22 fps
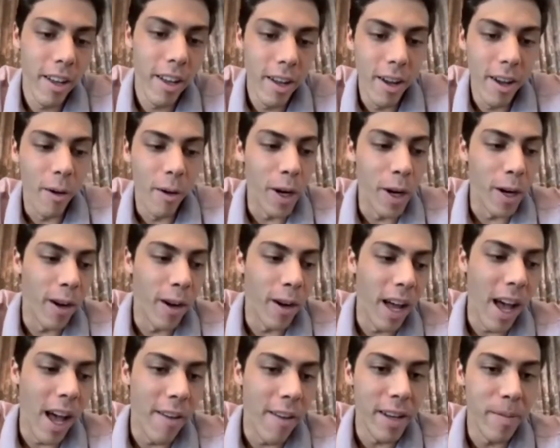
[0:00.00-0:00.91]
we don't
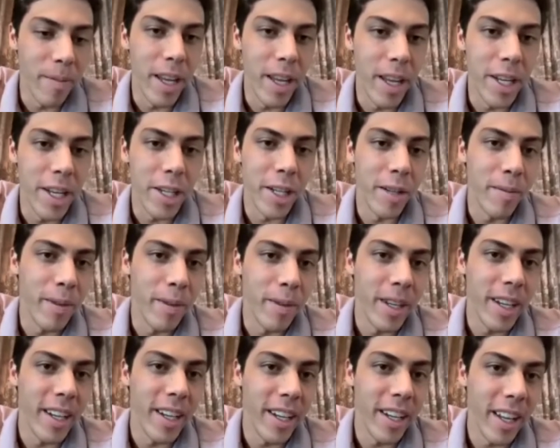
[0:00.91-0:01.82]
have any pitching,
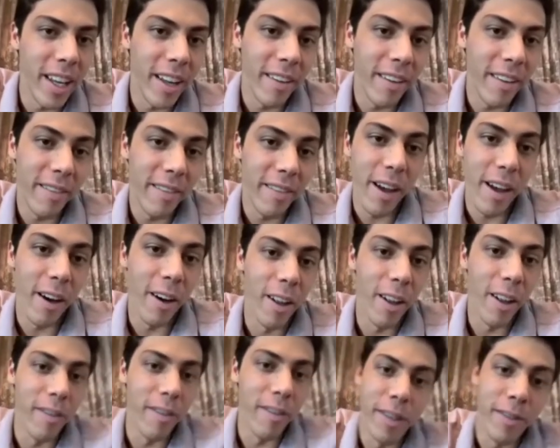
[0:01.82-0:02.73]
but I, all
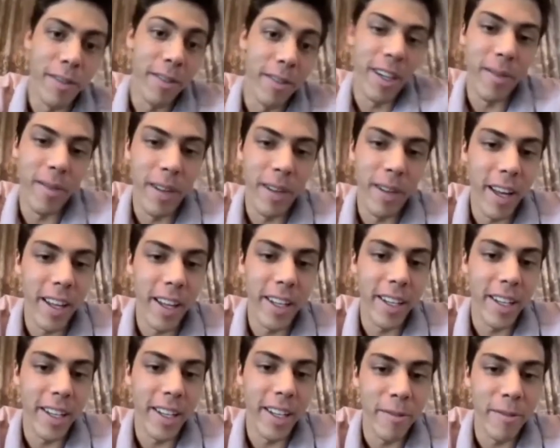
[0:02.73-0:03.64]
of us are talking about how
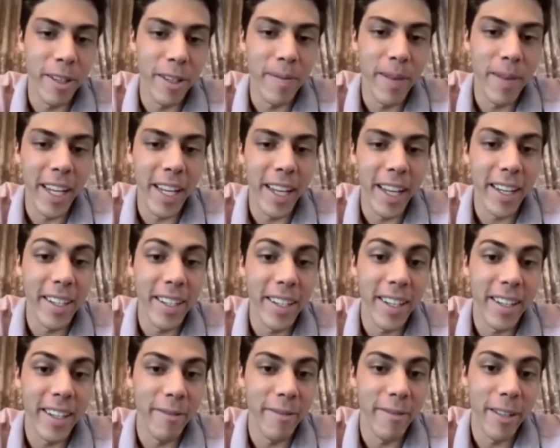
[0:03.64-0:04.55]
that doesn't really make any
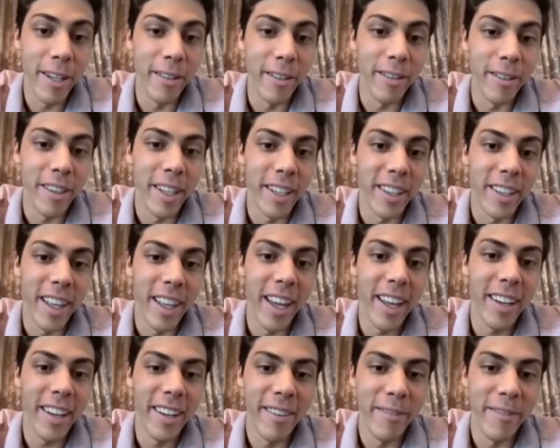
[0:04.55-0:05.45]
sense. We don't think
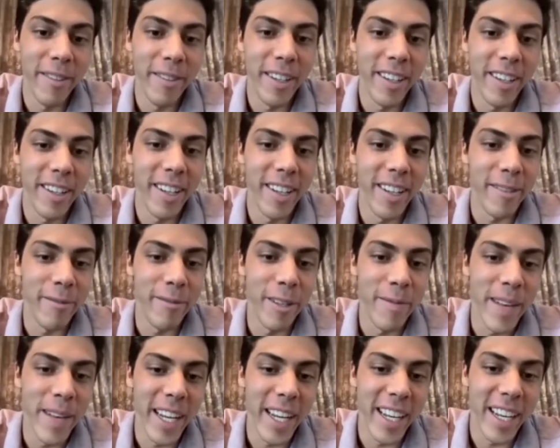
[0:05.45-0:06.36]
that. We, it doesn't
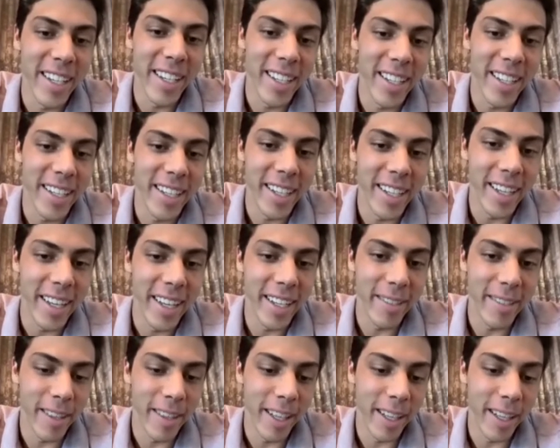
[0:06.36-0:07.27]
really make any sense to us.
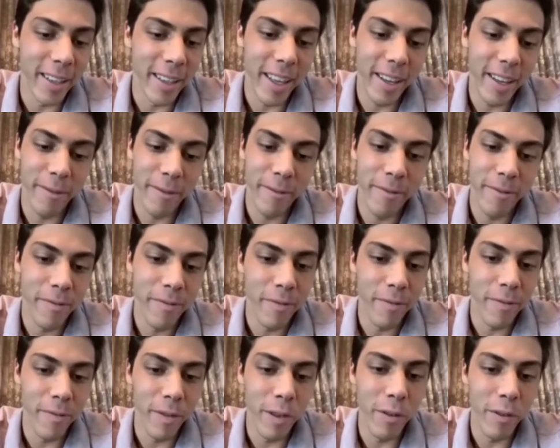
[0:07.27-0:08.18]
We think that
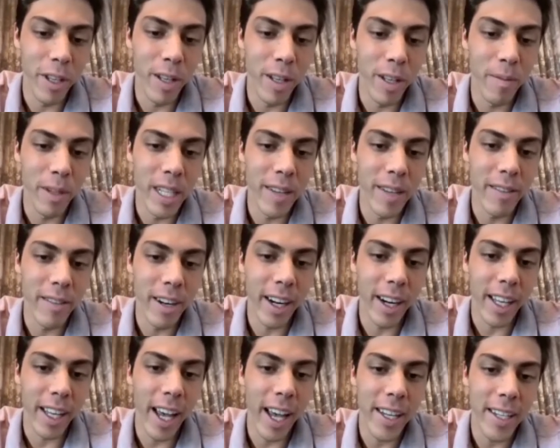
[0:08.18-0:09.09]
we really believe in
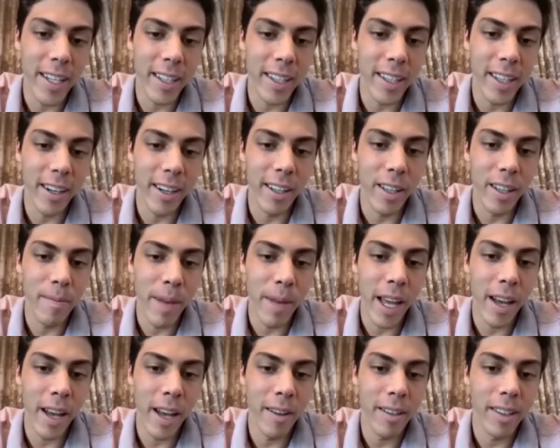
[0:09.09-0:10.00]
our guys out there on the
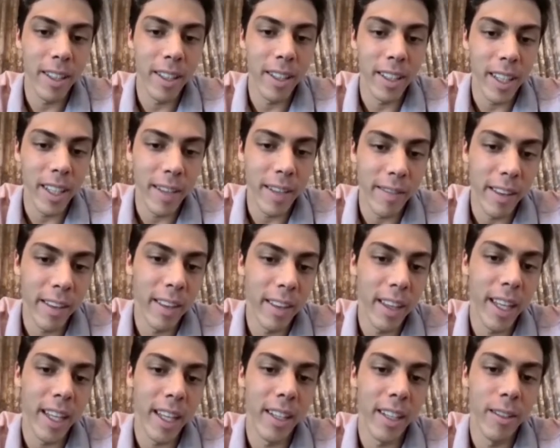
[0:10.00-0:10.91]
mound and think that
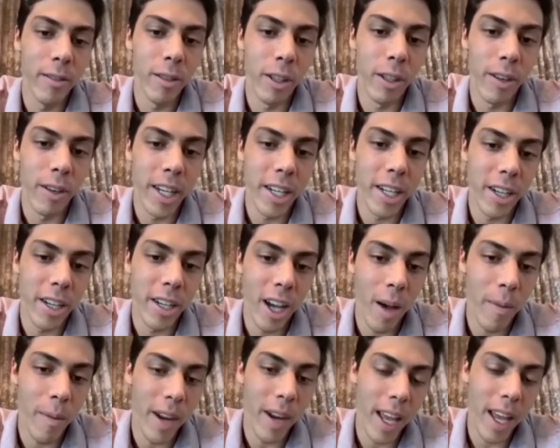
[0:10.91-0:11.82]
they can do a great
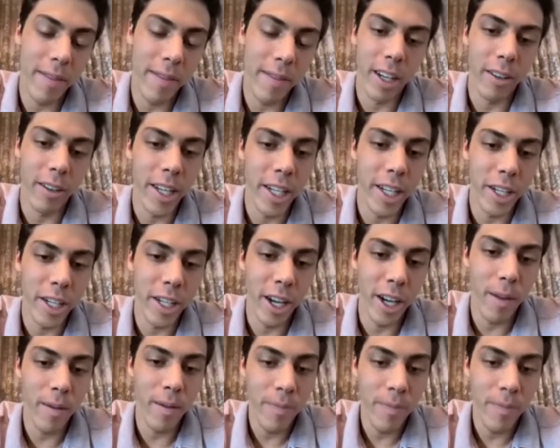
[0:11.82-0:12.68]
job and have done a great job.